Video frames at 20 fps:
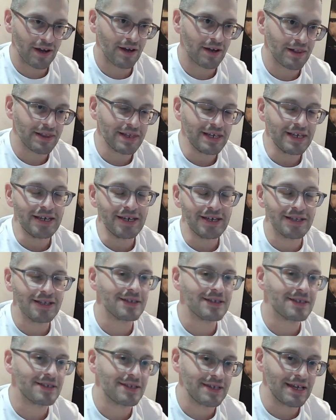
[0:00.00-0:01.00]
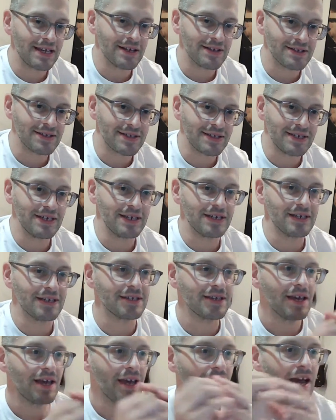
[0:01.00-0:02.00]
leads sales needs,
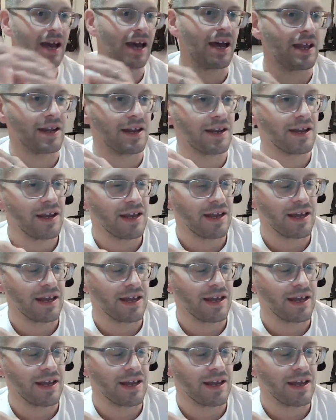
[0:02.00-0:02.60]
and